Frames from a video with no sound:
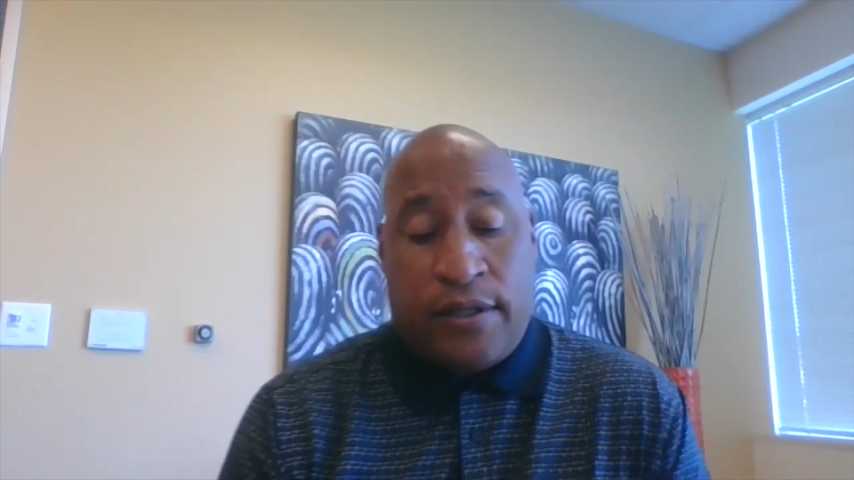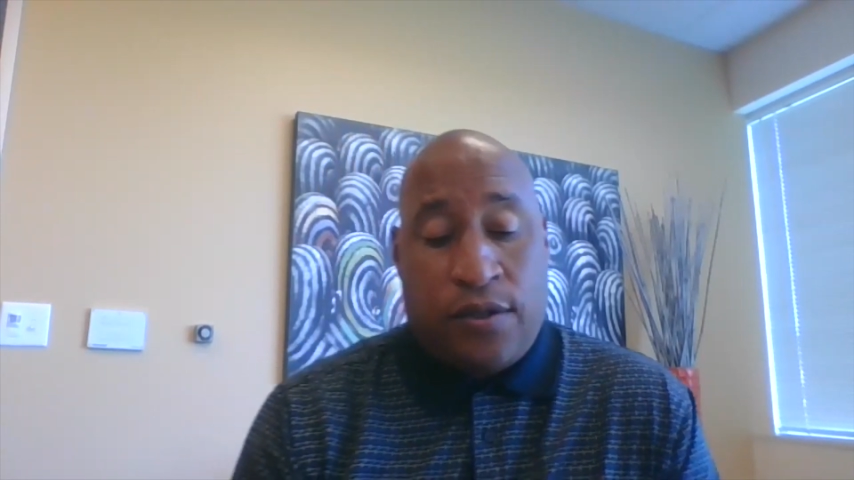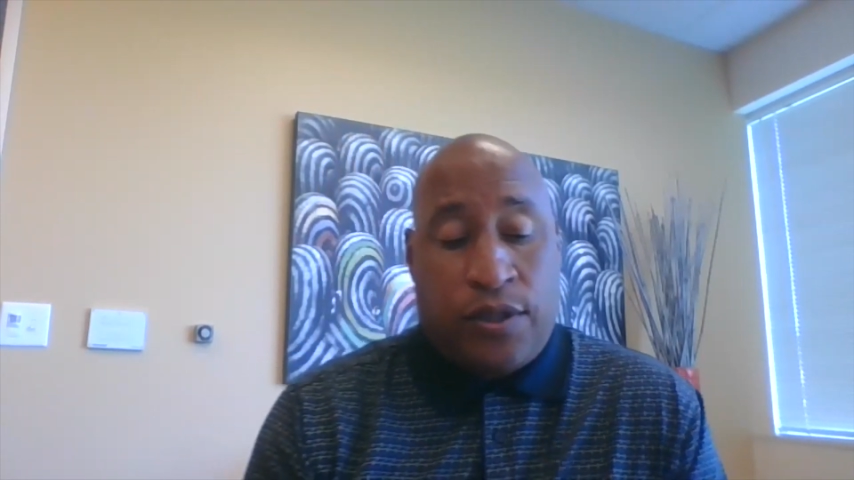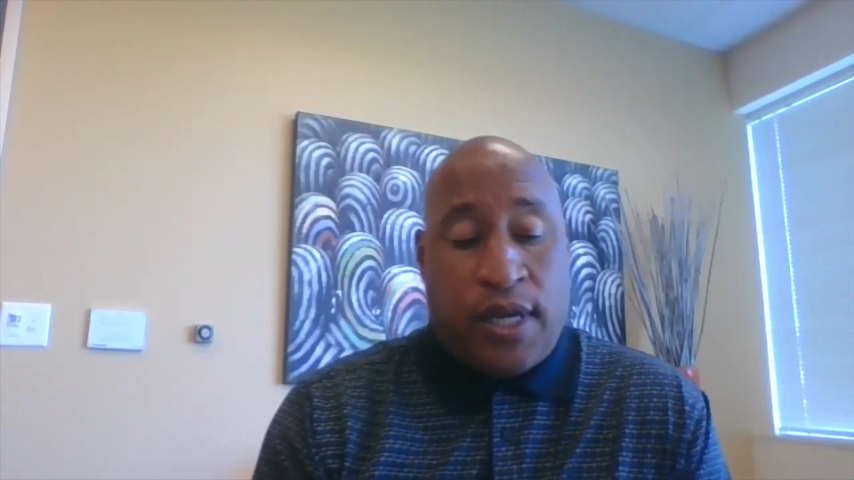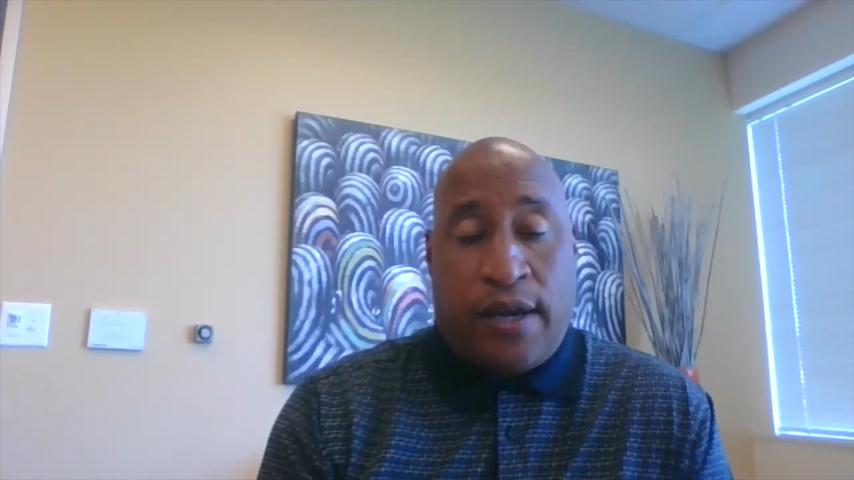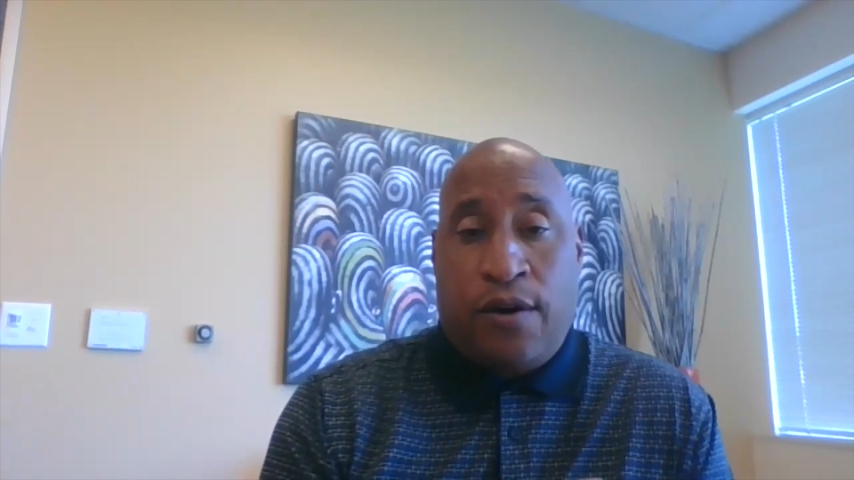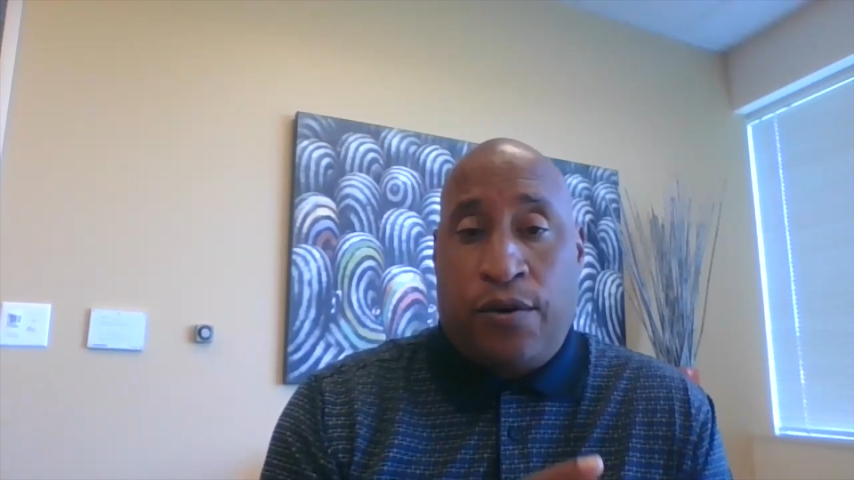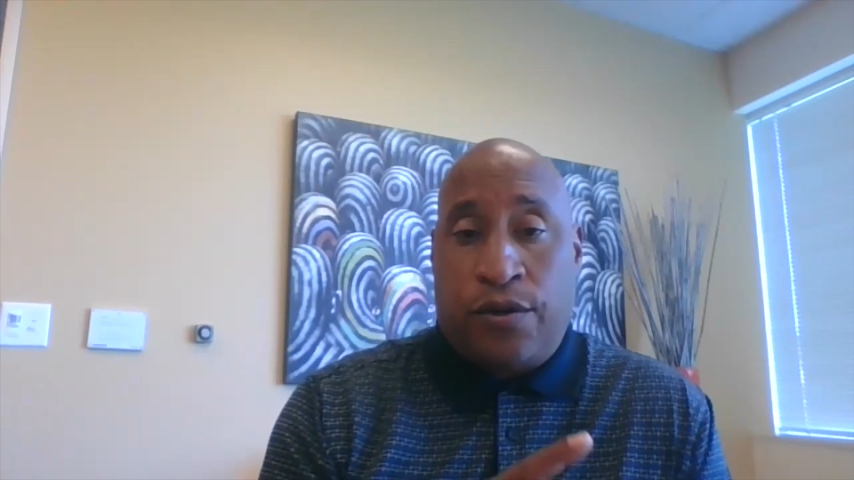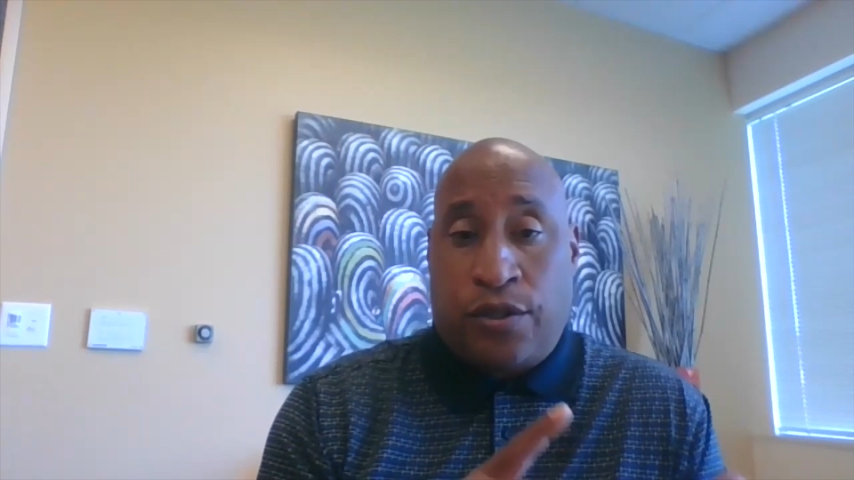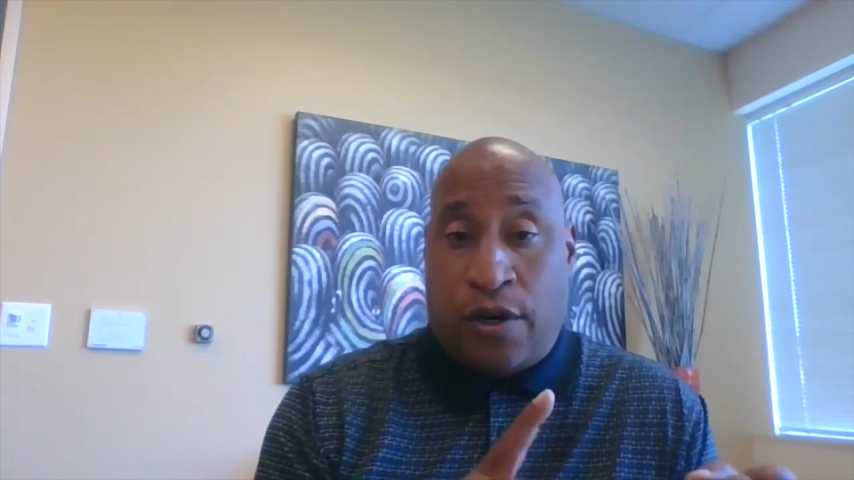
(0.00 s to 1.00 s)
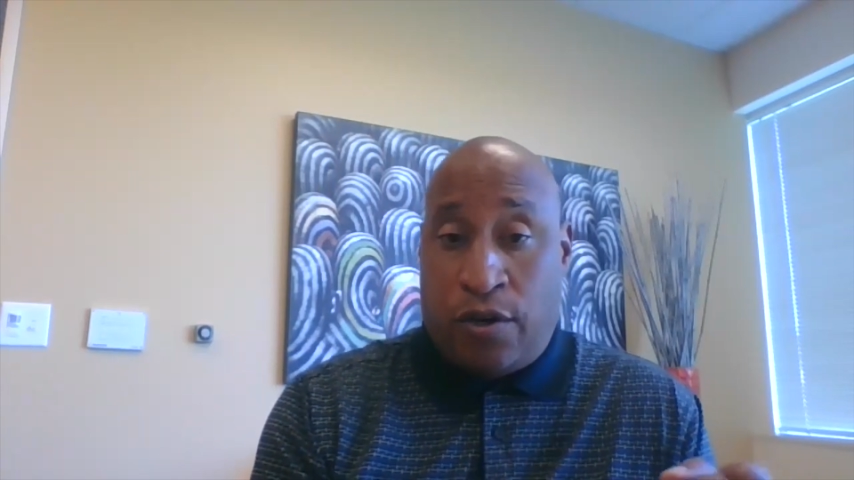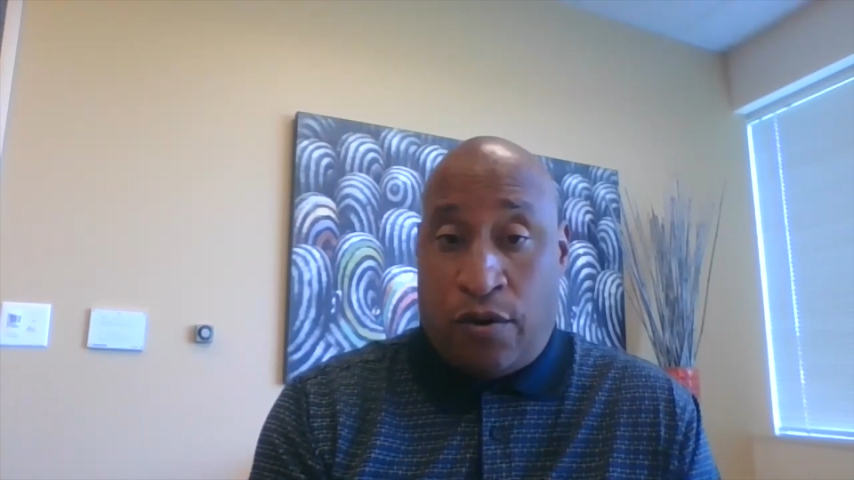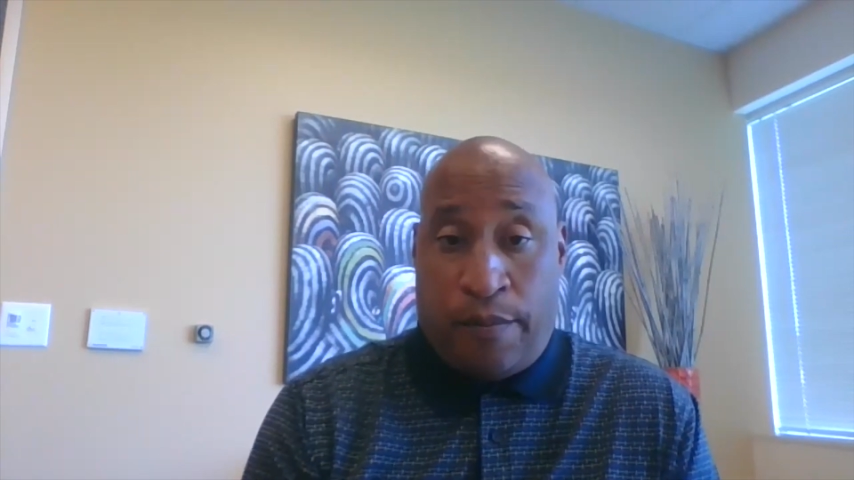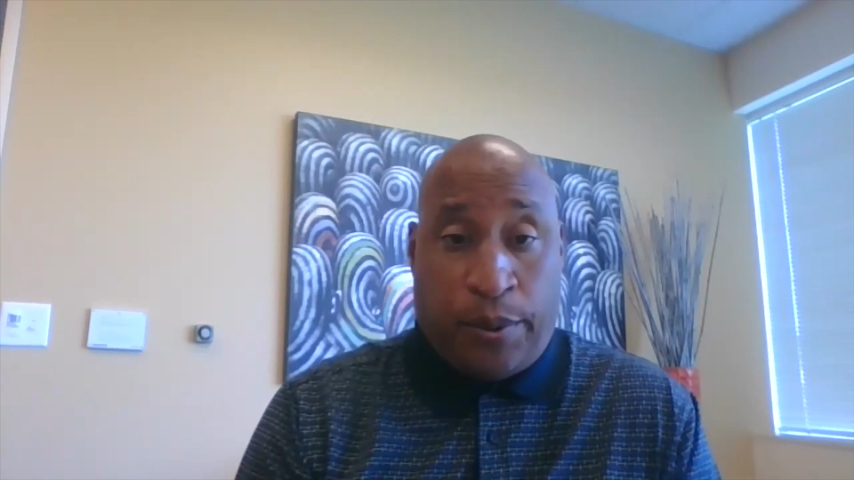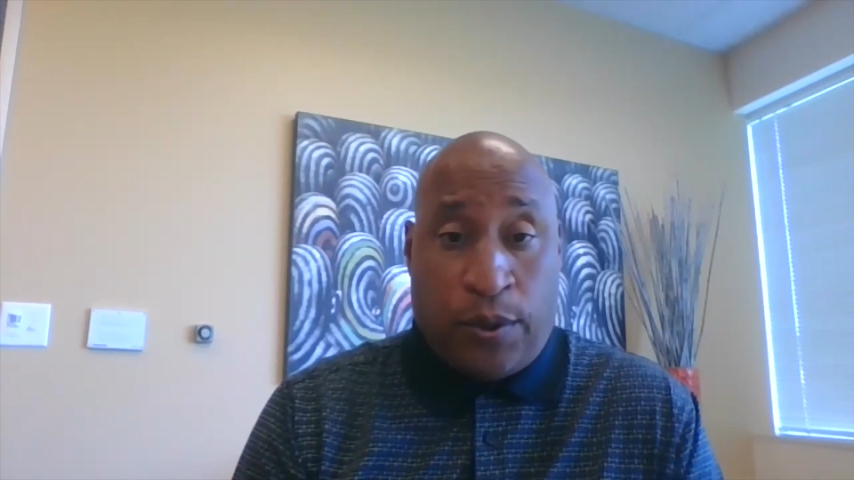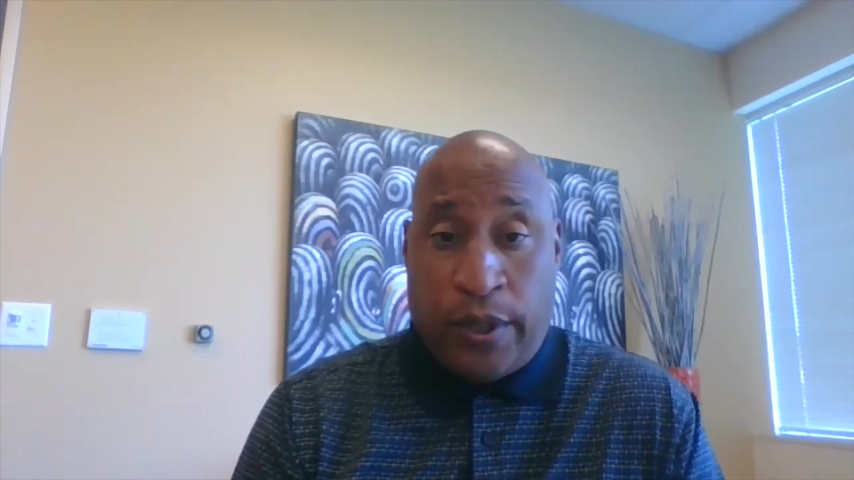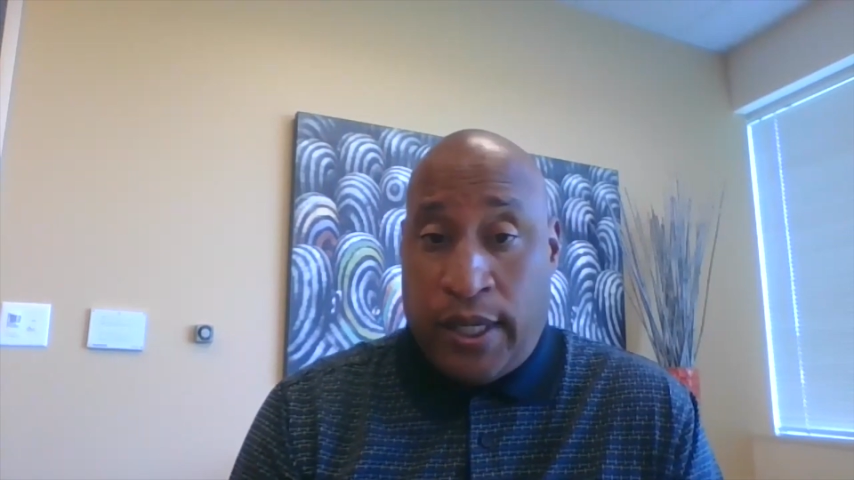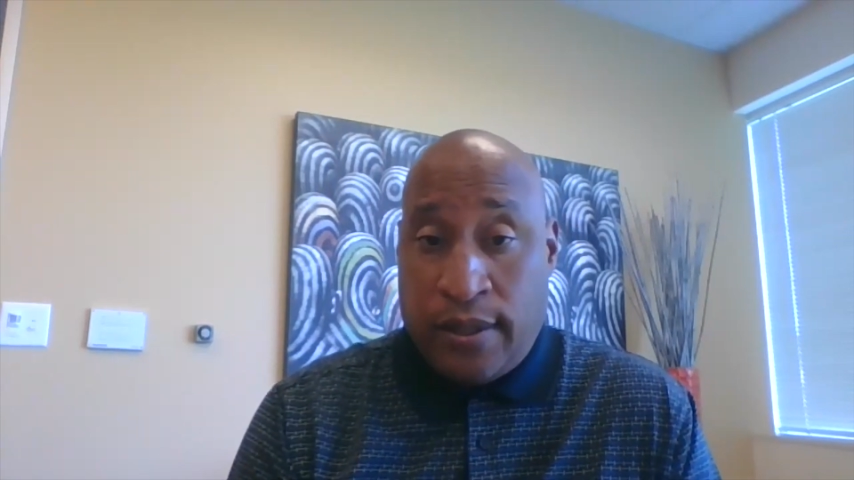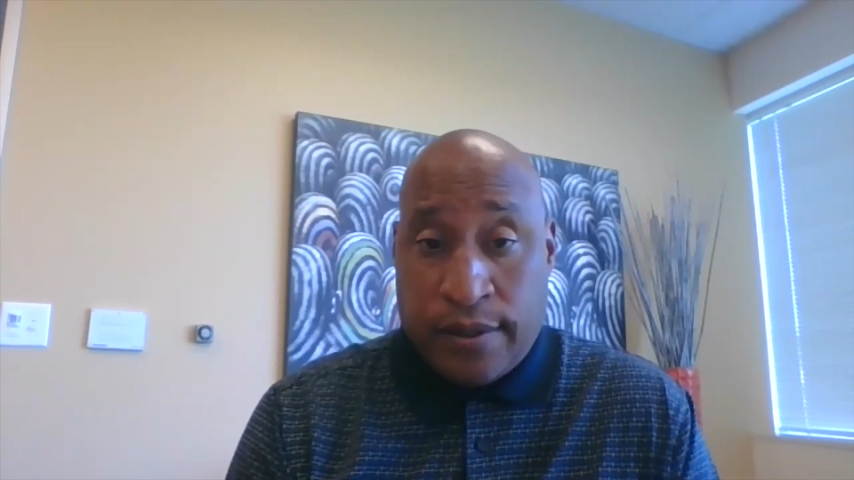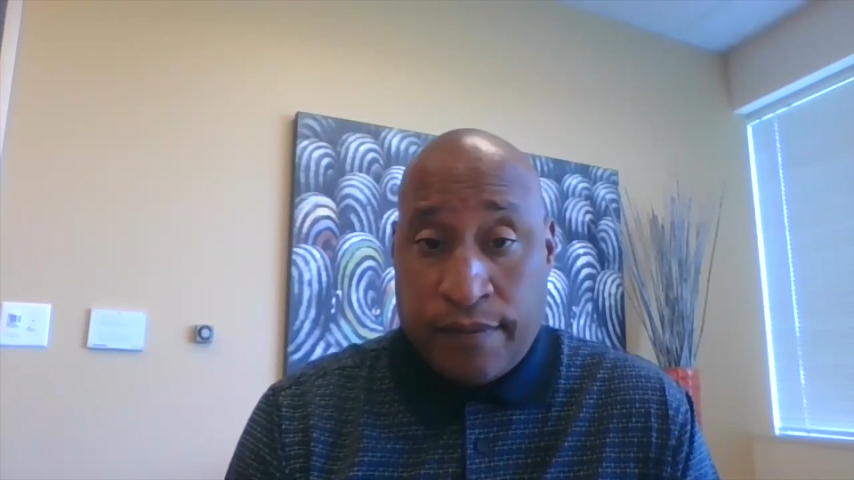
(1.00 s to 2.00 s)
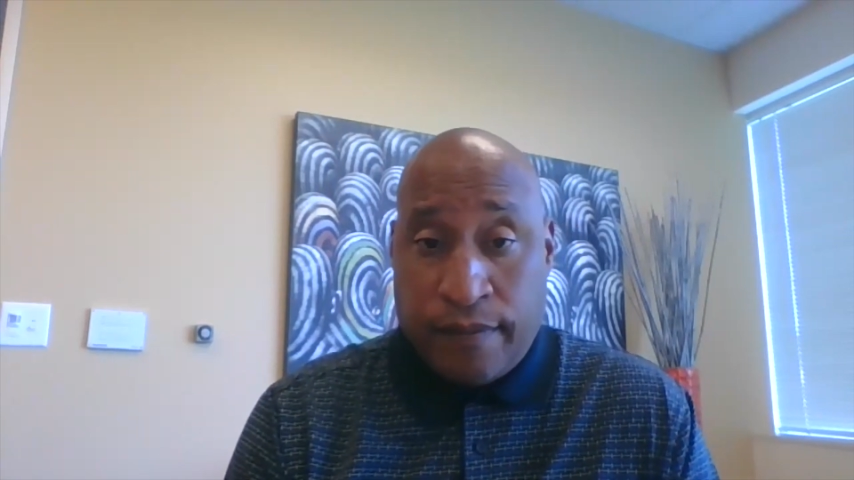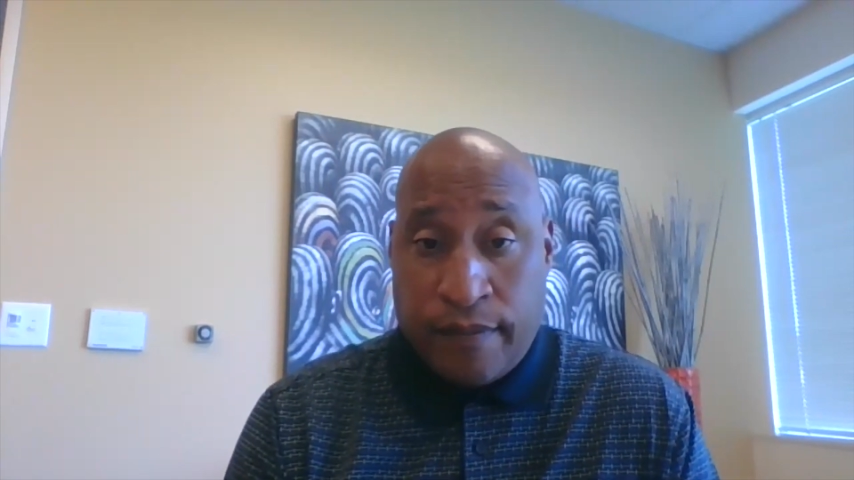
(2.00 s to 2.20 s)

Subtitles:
So stakeholders are your employees,